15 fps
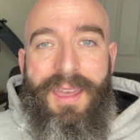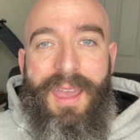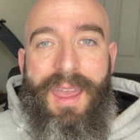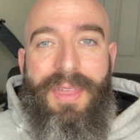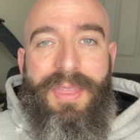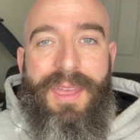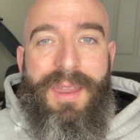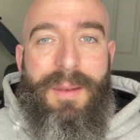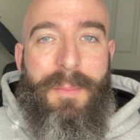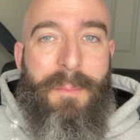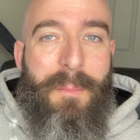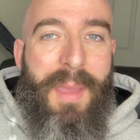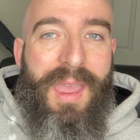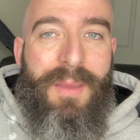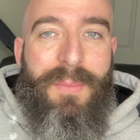And
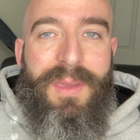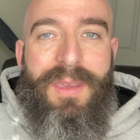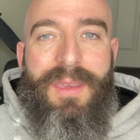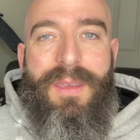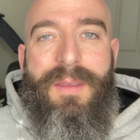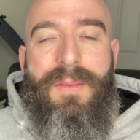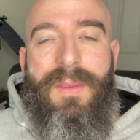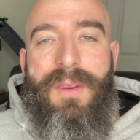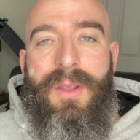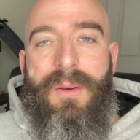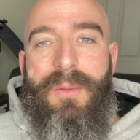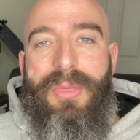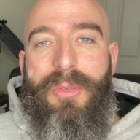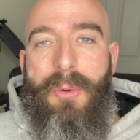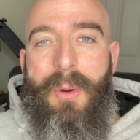then maybe,
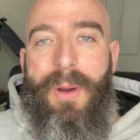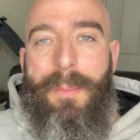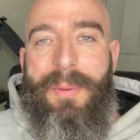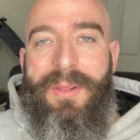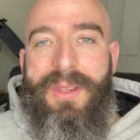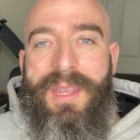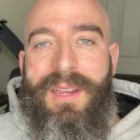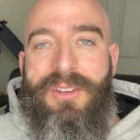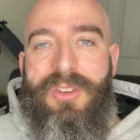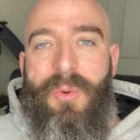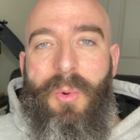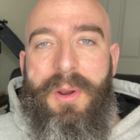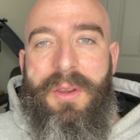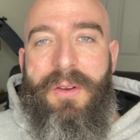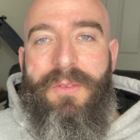throw up a link to
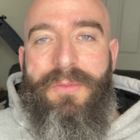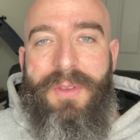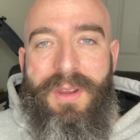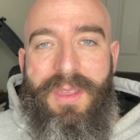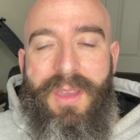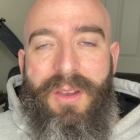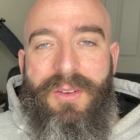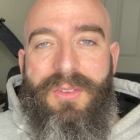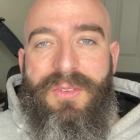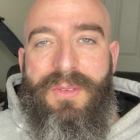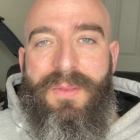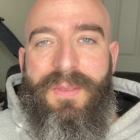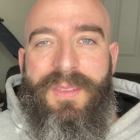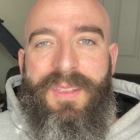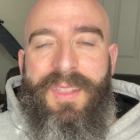one of your videos,
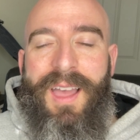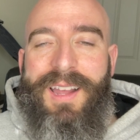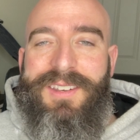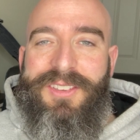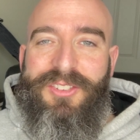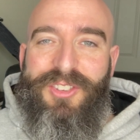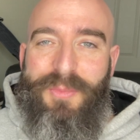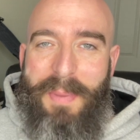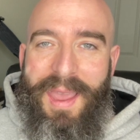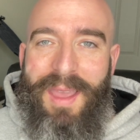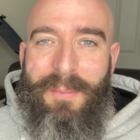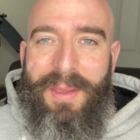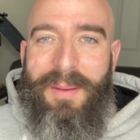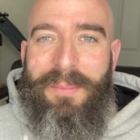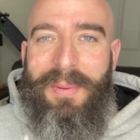not to
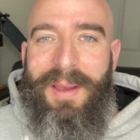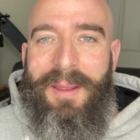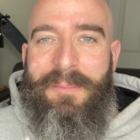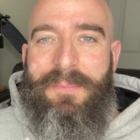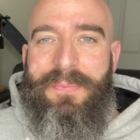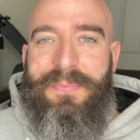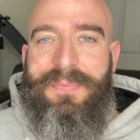spam it, but